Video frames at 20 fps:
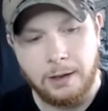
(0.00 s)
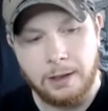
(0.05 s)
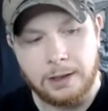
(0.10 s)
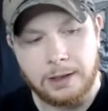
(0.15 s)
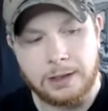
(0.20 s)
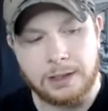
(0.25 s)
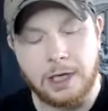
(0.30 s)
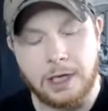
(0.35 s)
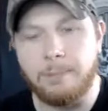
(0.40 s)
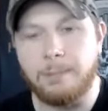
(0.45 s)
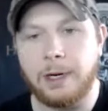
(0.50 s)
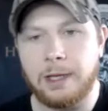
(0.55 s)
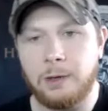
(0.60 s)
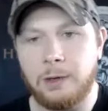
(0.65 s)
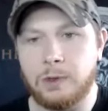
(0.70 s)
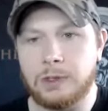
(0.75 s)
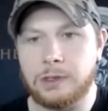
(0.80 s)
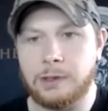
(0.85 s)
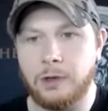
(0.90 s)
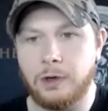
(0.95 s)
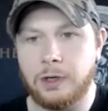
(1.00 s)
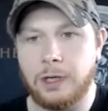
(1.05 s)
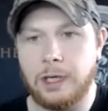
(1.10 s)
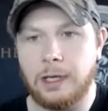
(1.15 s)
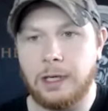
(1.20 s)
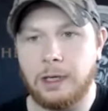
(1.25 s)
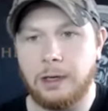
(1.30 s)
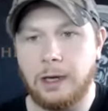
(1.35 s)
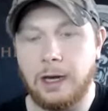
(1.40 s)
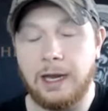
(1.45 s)
somebody was
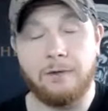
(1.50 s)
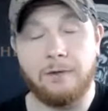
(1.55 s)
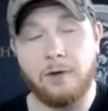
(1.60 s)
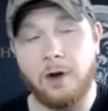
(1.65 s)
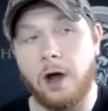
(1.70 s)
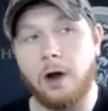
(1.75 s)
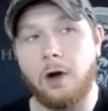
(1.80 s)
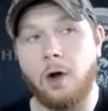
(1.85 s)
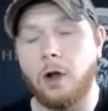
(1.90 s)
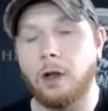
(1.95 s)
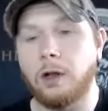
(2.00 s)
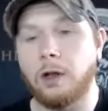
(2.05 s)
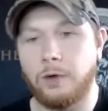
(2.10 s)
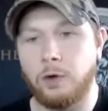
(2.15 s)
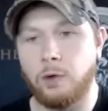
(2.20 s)
looking if not all of